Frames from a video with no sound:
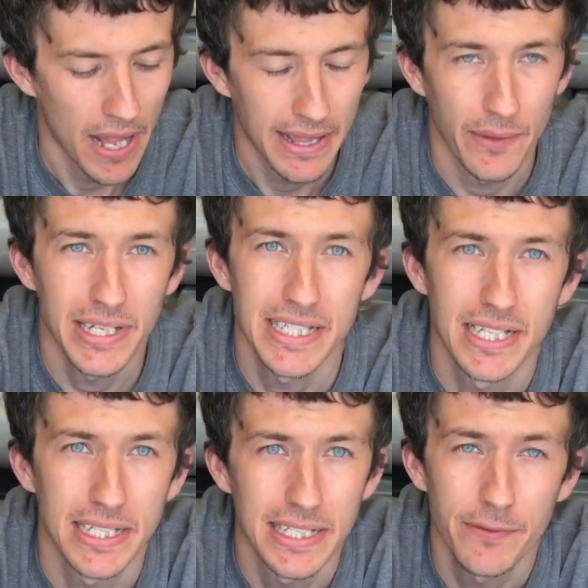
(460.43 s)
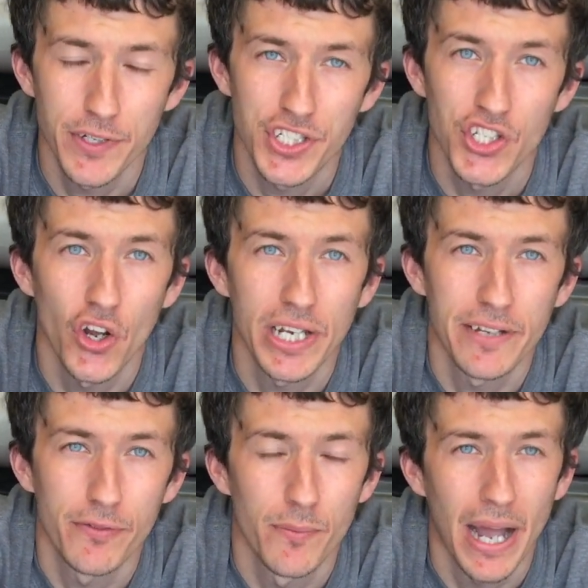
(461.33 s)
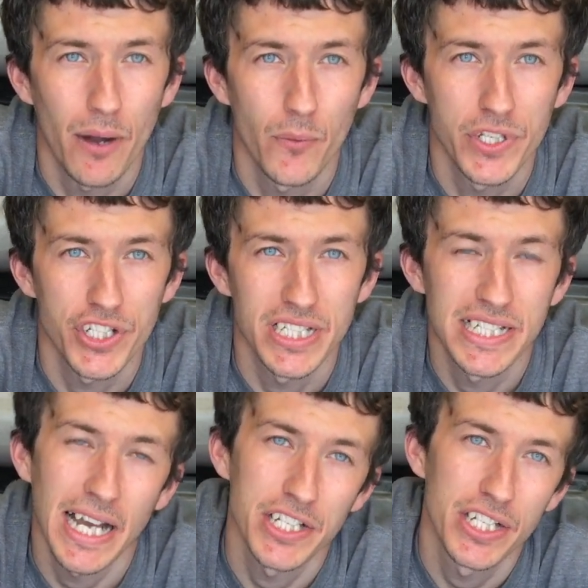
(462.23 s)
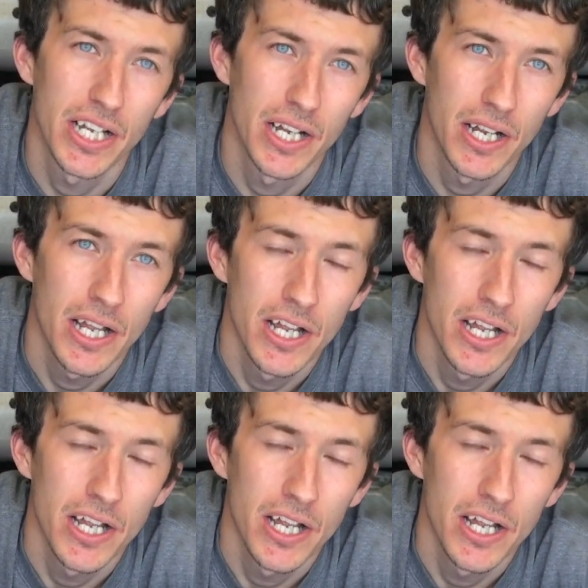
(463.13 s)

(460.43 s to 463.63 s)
Now this differs slightly from how we just attach the